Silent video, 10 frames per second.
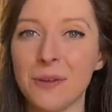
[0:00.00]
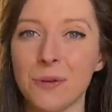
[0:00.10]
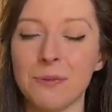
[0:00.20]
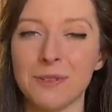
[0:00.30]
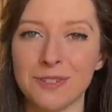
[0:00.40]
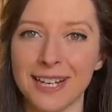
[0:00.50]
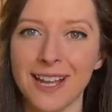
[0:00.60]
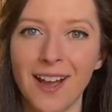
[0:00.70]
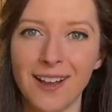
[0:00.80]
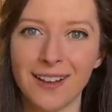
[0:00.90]
will be really
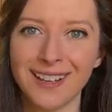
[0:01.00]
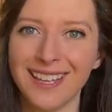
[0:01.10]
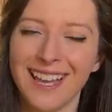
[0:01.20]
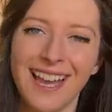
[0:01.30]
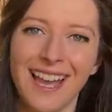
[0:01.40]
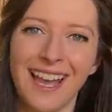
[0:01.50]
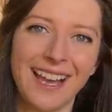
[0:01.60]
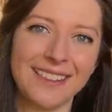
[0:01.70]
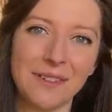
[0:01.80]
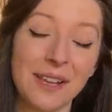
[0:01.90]
high
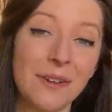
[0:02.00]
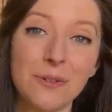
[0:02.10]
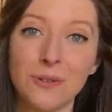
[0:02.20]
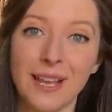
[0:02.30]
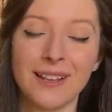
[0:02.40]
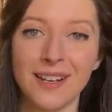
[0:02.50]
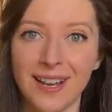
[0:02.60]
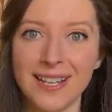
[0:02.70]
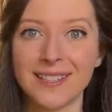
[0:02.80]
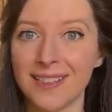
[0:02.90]
and they'll get all that
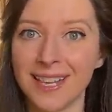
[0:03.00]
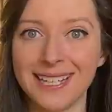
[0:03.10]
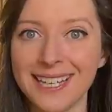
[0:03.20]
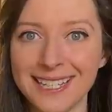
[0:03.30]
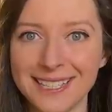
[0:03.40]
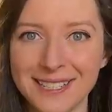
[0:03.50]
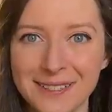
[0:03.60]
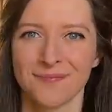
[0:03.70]
light that they need.